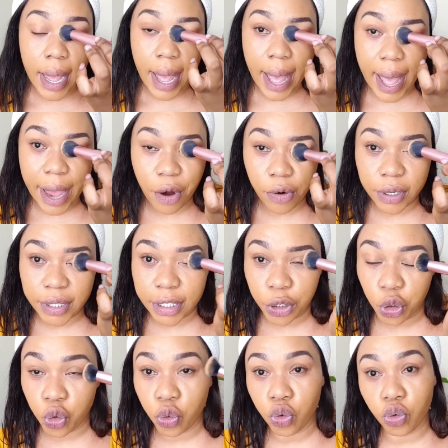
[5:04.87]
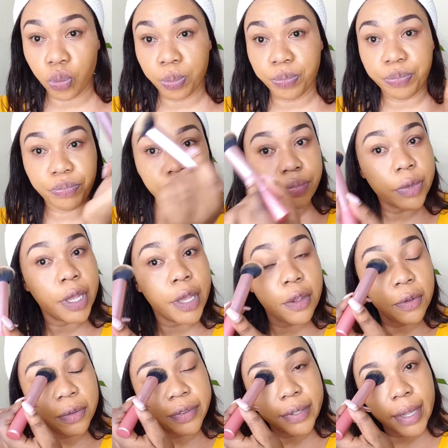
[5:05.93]
I don't intend to
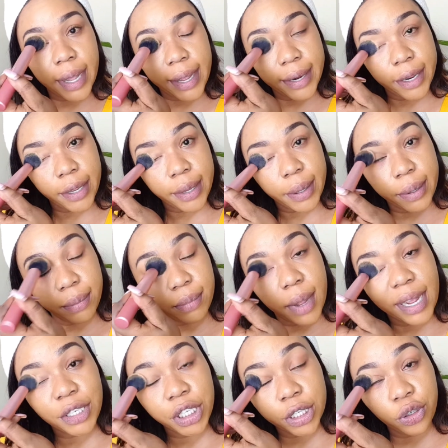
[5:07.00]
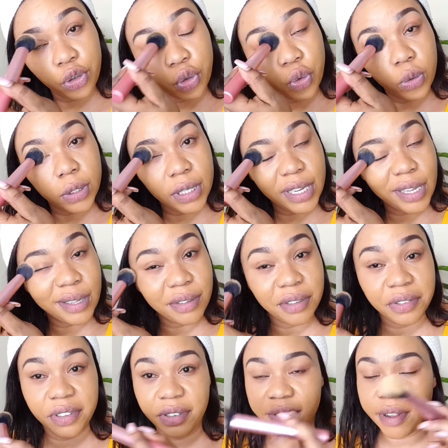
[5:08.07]
use any eyeshadow today
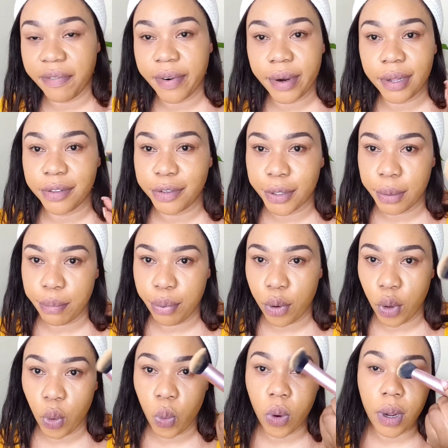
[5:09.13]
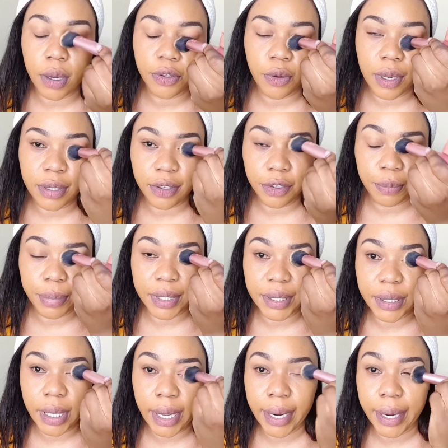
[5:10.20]
since it's a very simple look, so I'll just press
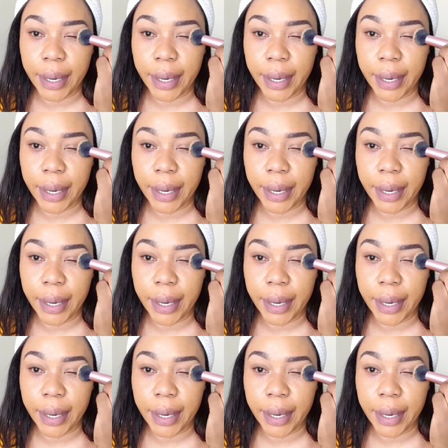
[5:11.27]
in.